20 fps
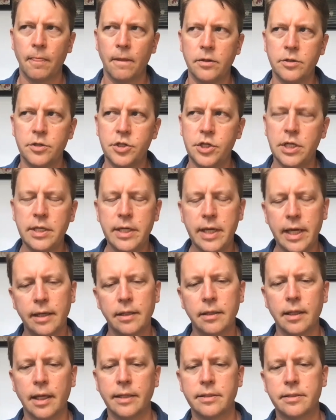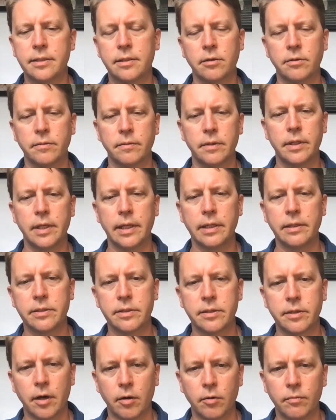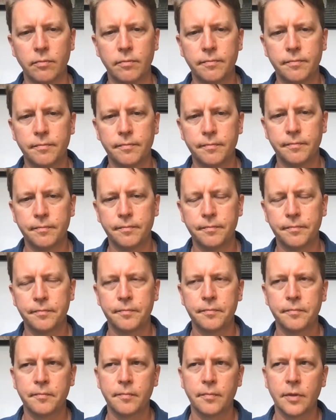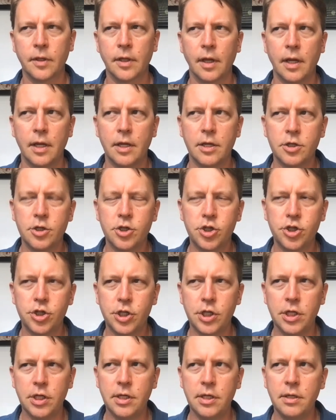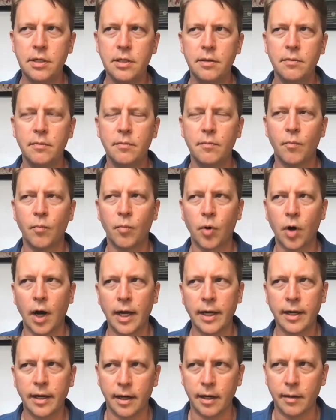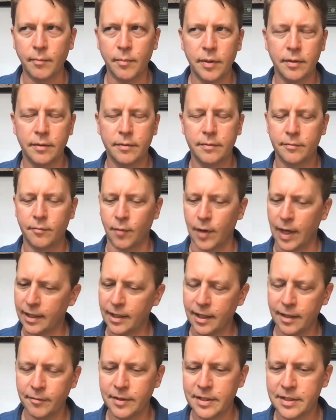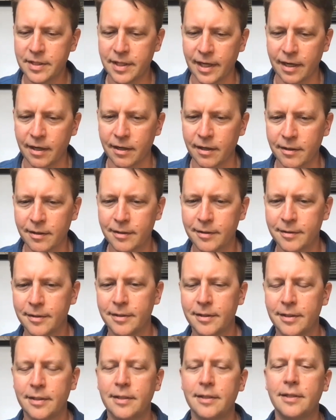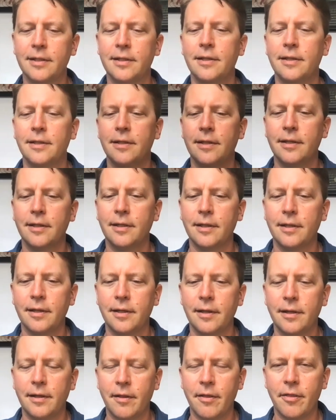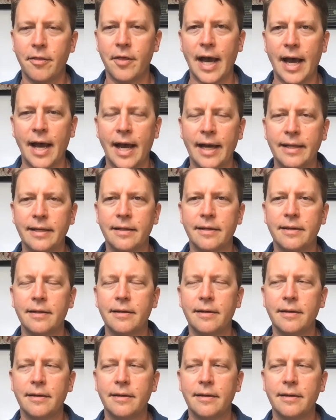She can't let certain things go. She brought up, while I was there, that